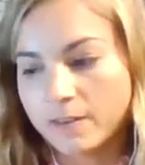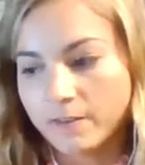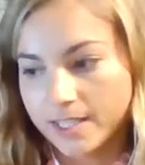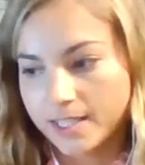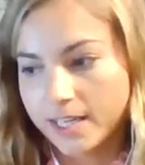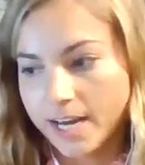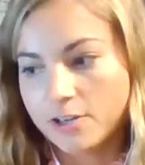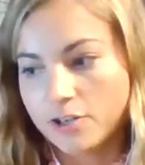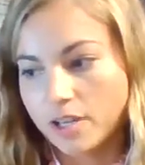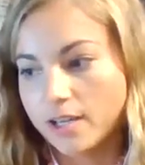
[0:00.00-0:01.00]

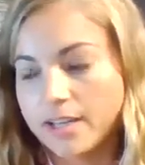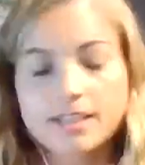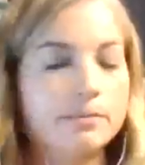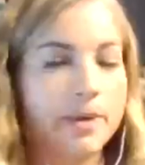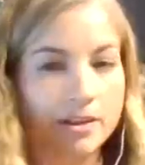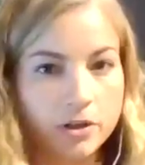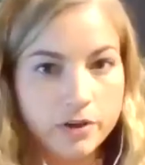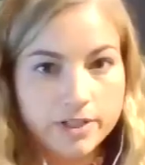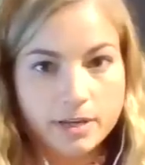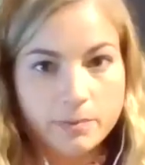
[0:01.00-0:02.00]
investigation conducted by New
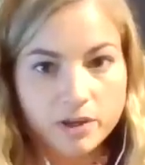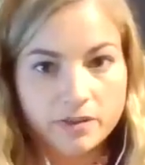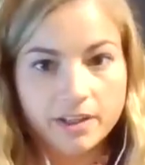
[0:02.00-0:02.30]
York State Board of